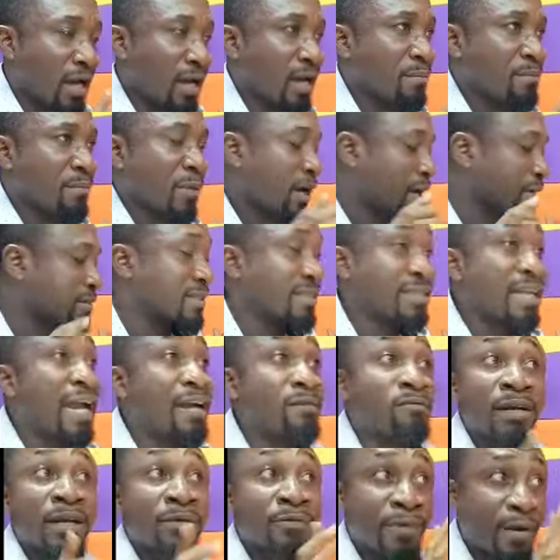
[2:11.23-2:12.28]
I'm a
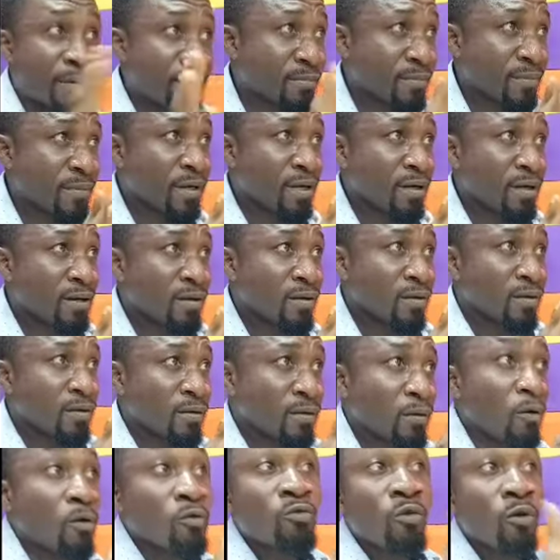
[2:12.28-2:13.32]
style with him.
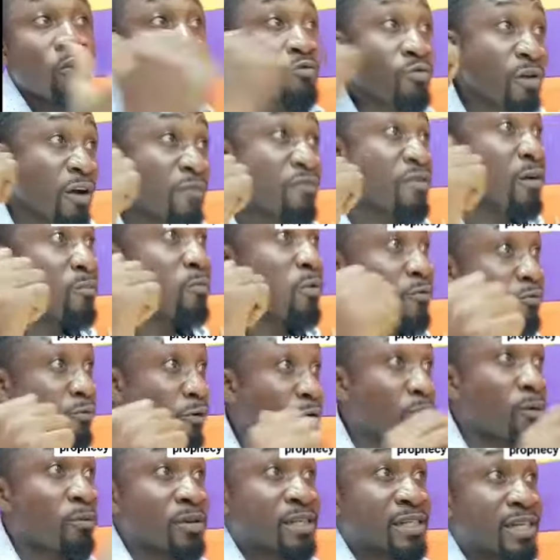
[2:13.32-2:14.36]
Uncle Reverend
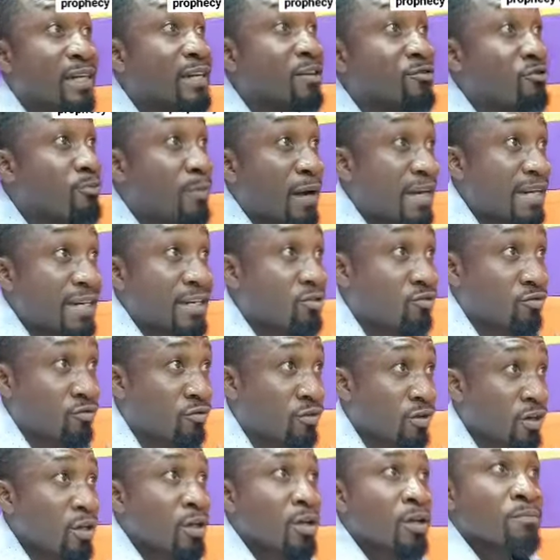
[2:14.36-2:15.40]
Buffon, no more to make
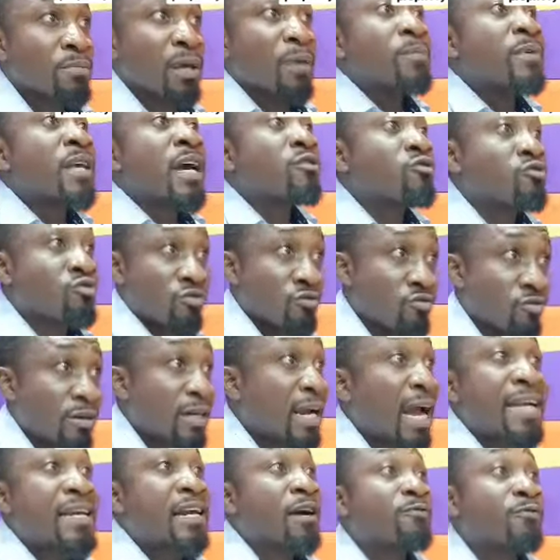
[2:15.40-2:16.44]
so. Maybe a drone
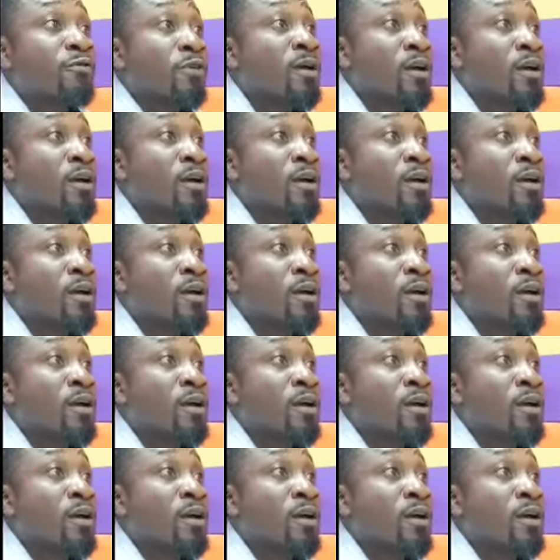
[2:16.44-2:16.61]
or gun of